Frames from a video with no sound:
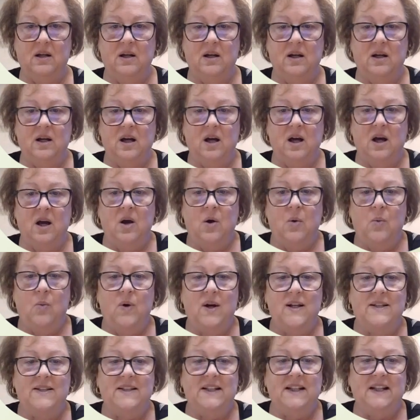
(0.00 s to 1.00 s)
Once again,
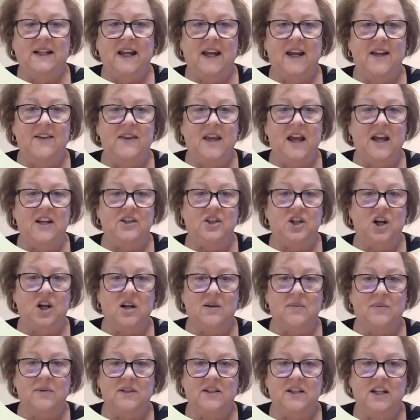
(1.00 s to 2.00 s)
that documentation of the
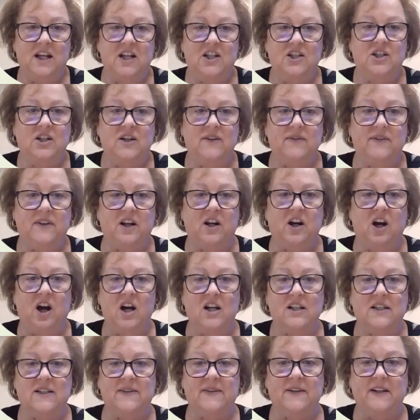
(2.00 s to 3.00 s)
cause and effect is
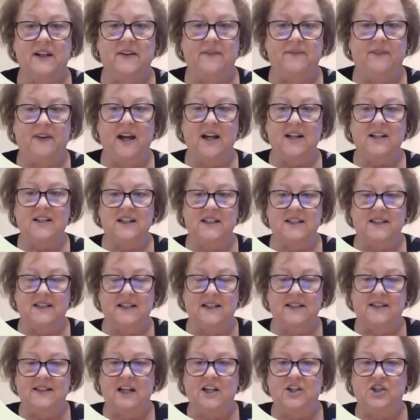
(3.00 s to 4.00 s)
essential because
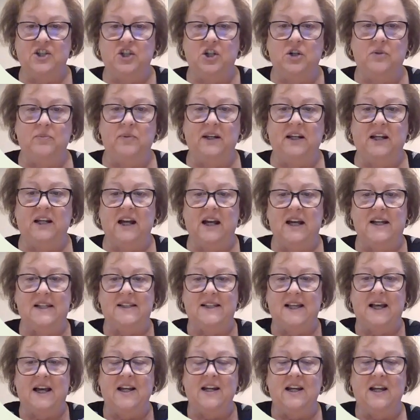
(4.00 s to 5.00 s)
that is
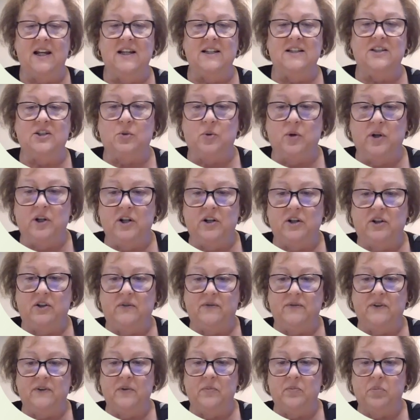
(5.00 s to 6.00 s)
critical for a proper
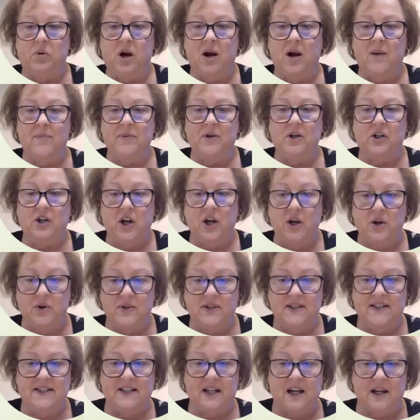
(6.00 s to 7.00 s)
code assignment
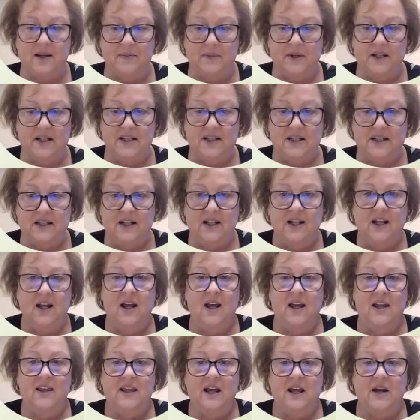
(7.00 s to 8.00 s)
that reflects the
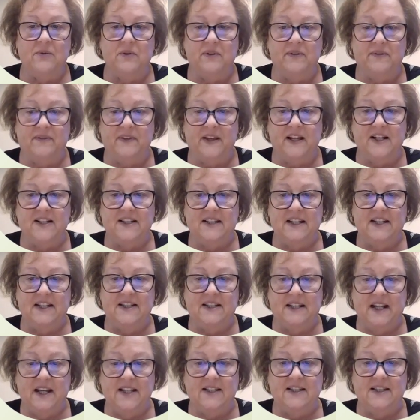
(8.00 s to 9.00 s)
intensity of
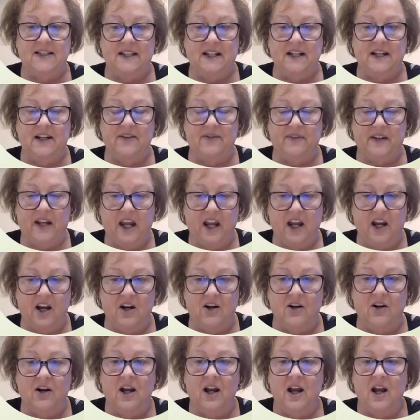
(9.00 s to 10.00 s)
care, the
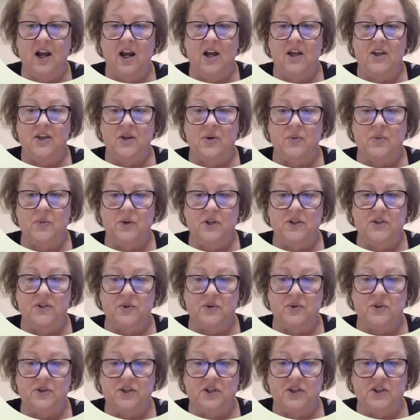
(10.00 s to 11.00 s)
resources used to care
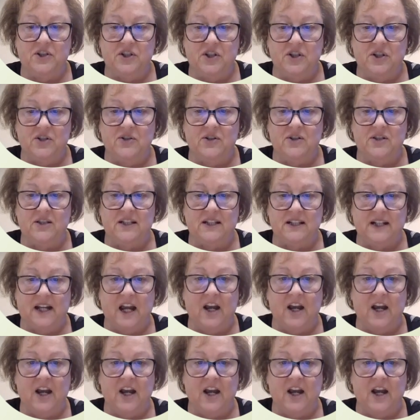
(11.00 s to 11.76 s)
for this patient.